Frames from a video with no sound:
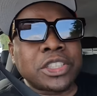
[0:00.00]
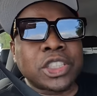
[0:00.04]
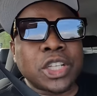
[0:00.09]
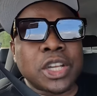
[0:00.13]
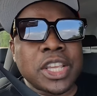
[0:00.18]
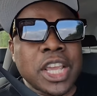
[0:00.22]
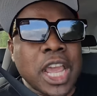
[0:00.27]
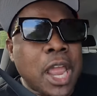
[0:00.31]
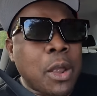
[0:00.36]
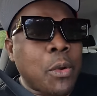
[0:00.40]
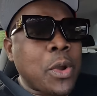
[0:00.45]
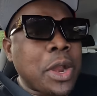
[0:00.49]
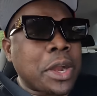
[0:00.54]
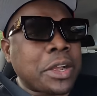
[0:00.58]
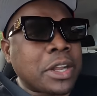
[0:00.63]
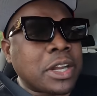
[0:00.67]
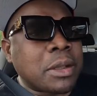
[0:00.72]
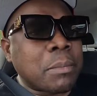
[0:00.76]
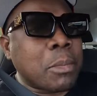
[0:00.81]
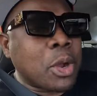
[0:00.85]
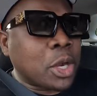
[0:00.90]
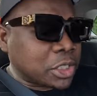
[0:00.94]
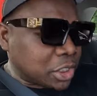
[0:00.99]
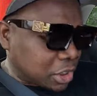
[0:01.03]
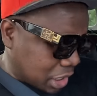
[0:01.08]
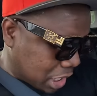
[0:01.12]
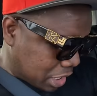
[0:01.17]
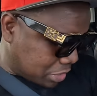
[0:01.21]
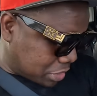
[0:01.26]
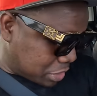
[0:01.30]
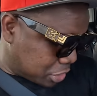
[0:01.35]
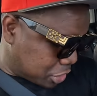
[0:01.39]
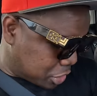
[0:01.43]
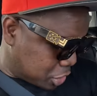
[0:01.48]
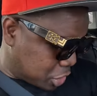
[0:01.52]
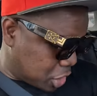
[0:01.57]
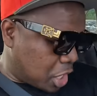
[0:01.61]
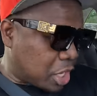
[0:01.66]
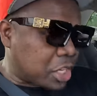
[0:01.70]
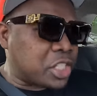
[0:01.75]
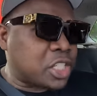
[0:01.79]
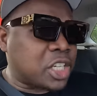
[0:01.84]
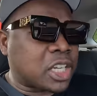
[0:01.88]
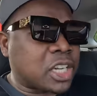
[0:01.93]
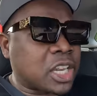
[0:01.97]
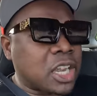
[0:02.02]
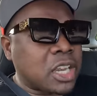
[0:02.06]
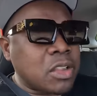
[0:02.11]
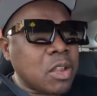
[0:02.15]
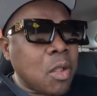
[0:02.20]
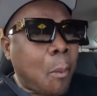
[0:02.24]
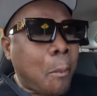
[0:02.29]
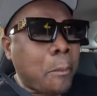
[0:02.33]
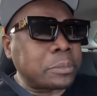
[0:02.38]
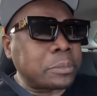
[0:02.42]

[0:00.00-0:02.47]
So yeah, we're gonna munch on this jerk chicken